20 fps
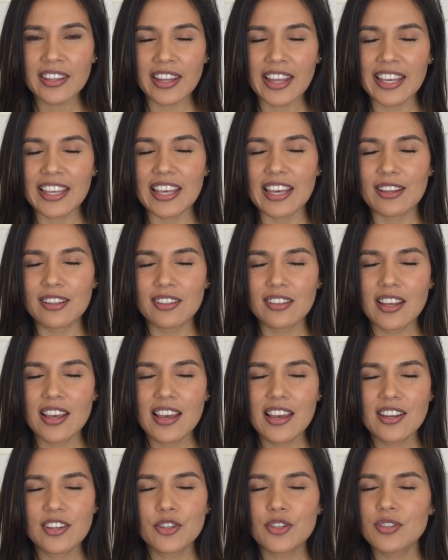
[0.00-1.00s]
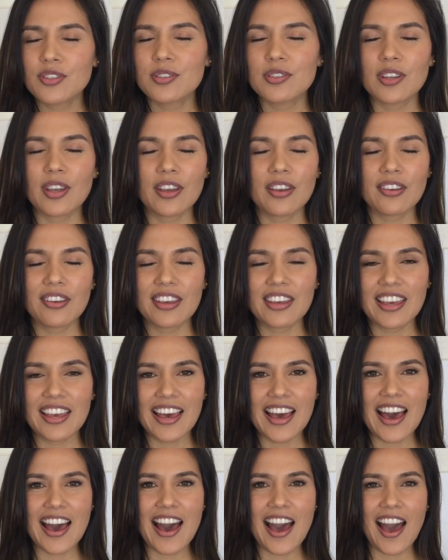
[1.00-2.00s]
like, just,
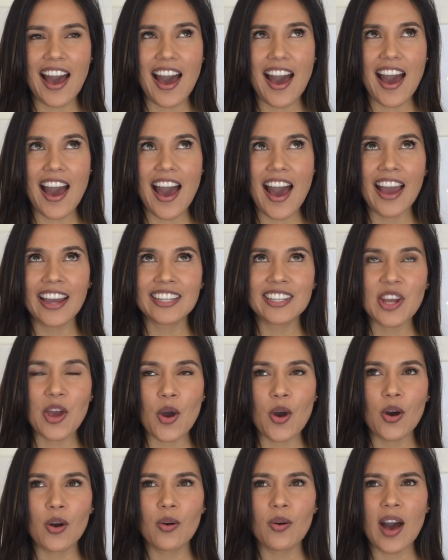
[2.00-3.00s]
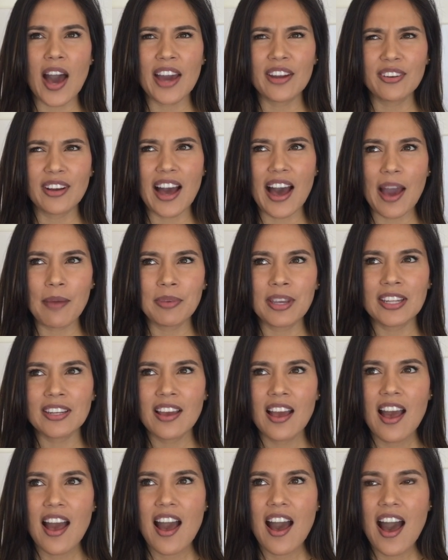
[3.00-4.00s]

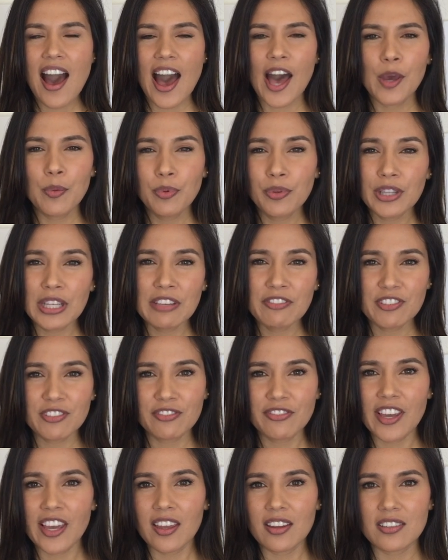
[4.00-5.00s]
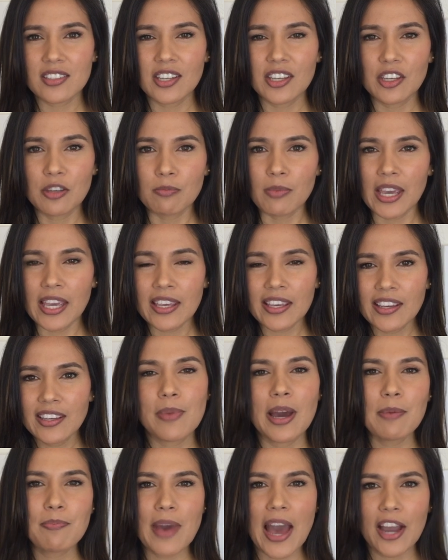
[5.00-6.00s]
I believe in fake it till you make it.
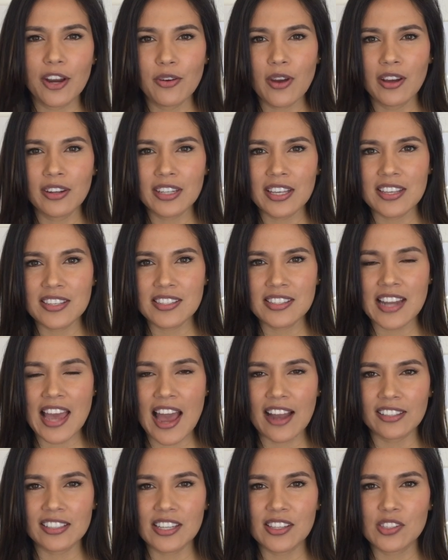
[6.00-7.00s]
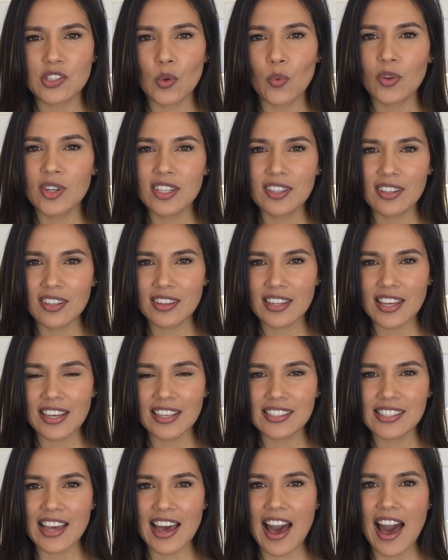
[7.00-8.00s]
My background is in acting, so one of the
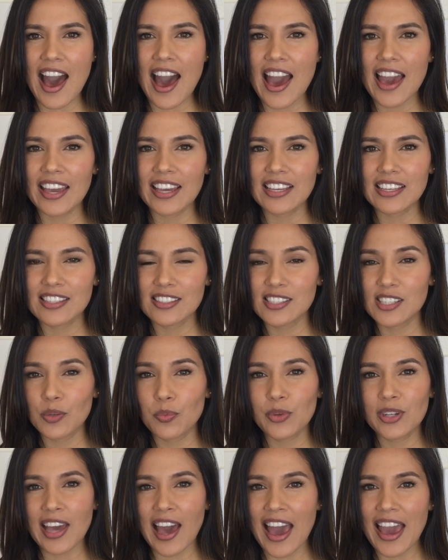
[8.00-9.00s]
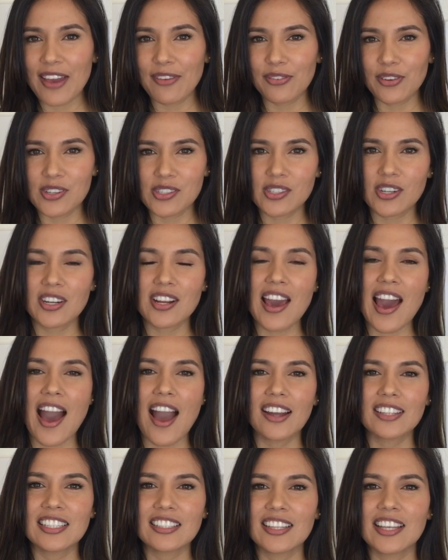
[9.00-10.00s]
things that I did when I first started
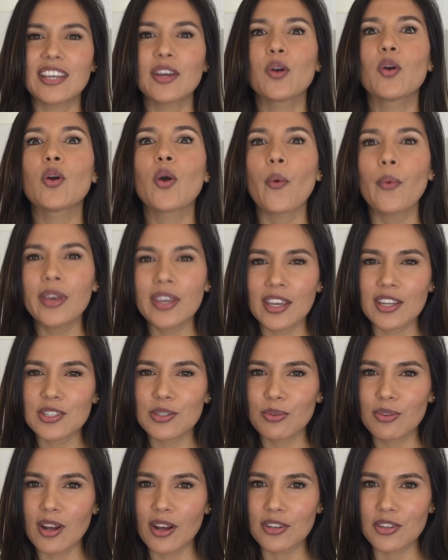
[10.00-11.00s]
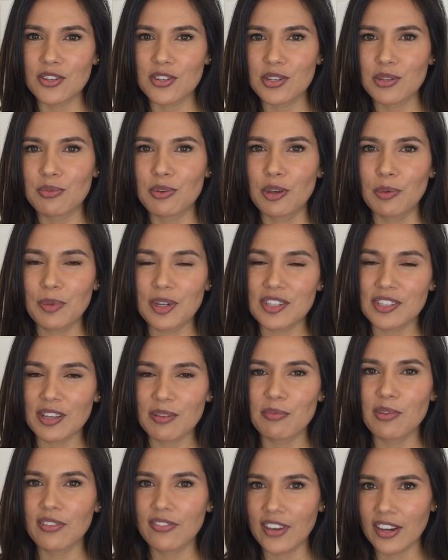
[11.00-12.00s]
acting, like going into an audition room, which
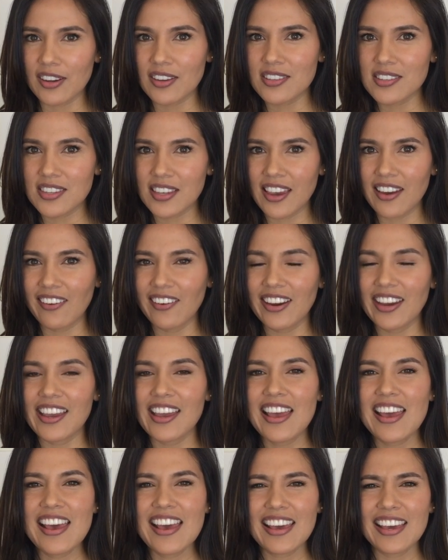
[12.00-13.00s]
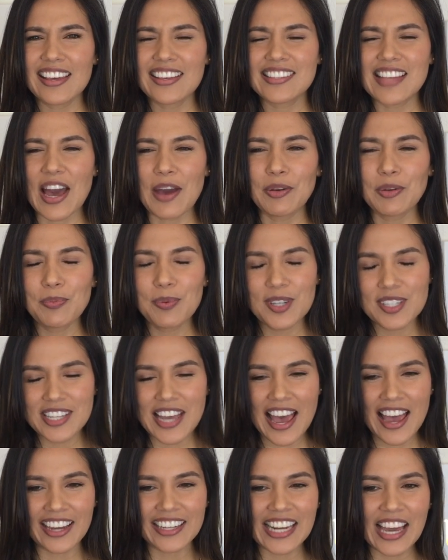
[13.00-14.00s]
can be very scary, is I would
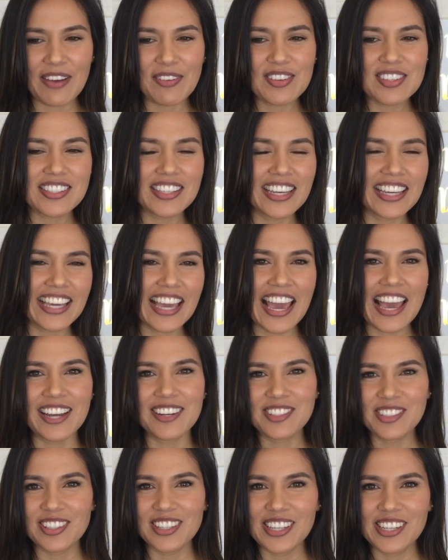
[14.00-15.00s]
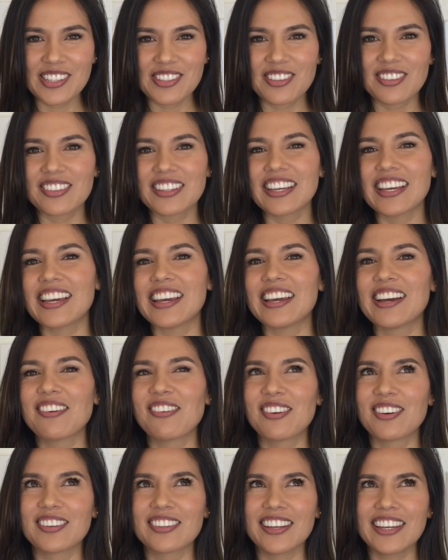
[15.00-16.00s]
pretend I was like Angelina Jolie
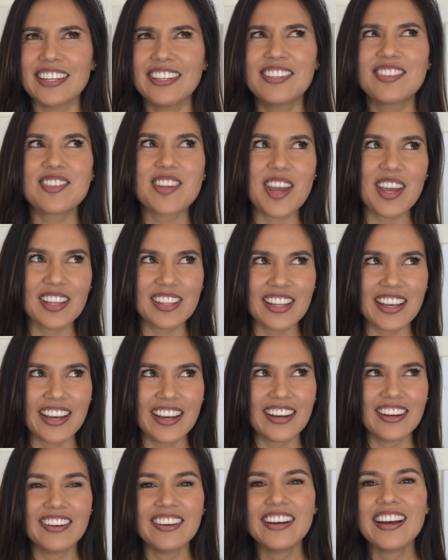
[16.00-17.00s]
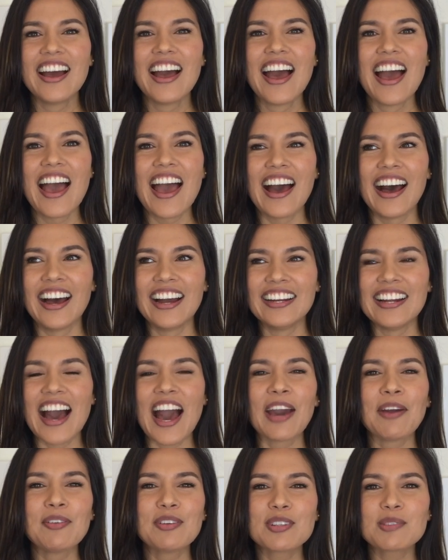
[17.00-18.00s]
or like J-Lo, and
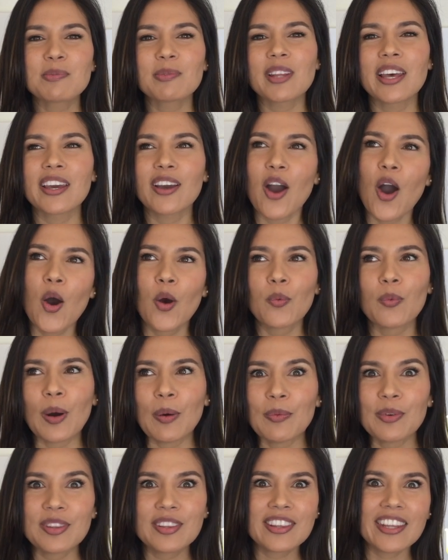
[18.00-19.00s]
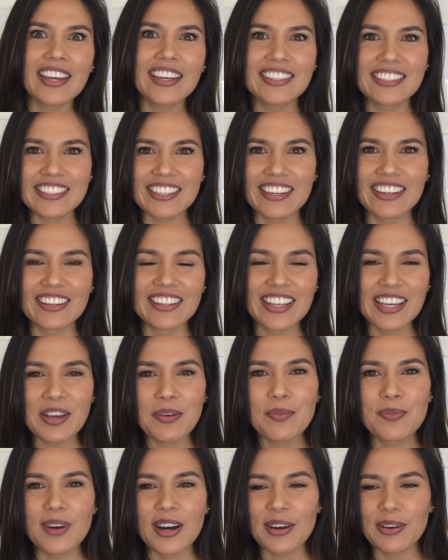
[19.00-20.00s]
I would just be like, oh, what would they do?
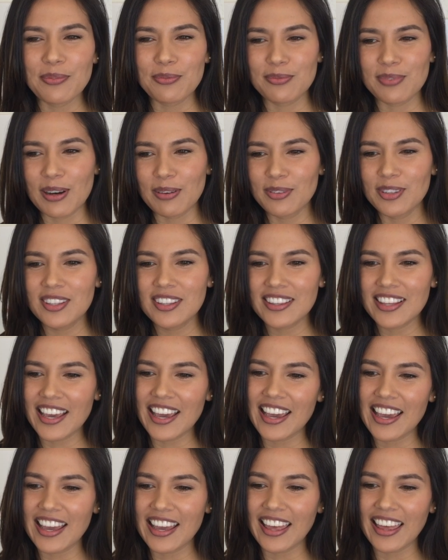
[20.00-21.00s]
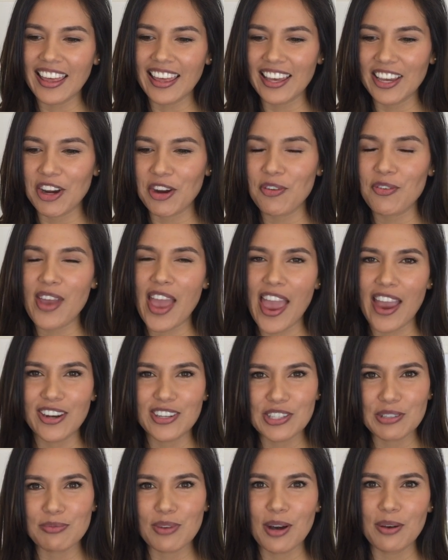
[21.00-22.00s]
Like, what would they
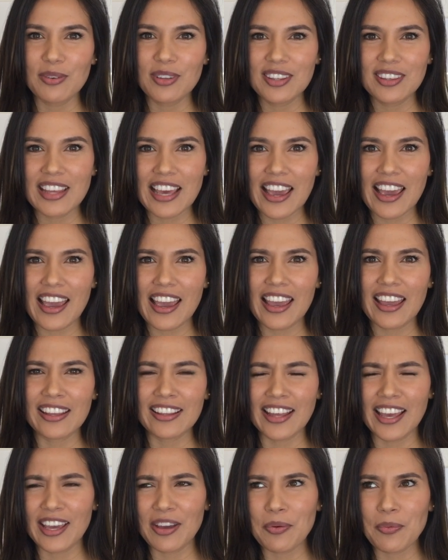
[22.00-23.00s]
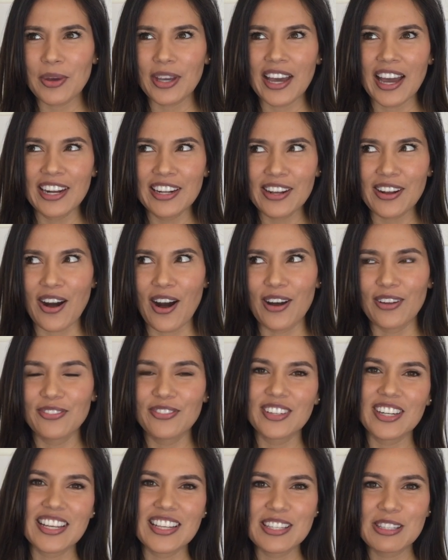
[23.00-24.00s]
create, or what would they, like, what kind of
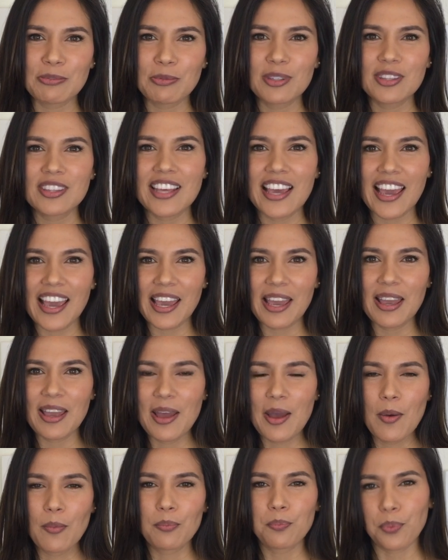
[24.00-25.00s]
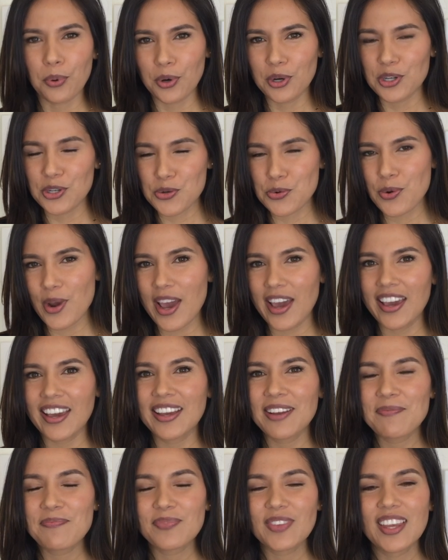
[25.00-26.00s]
confidence would they
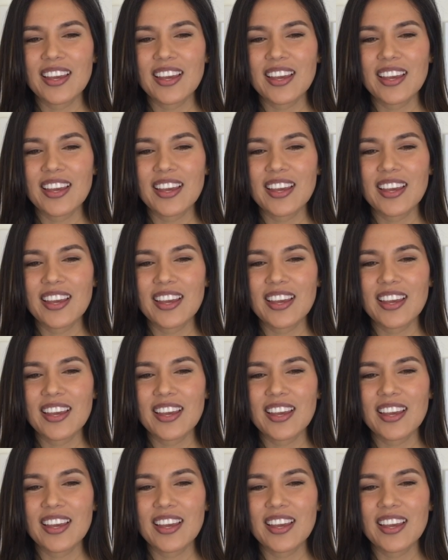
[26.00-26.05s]
portray?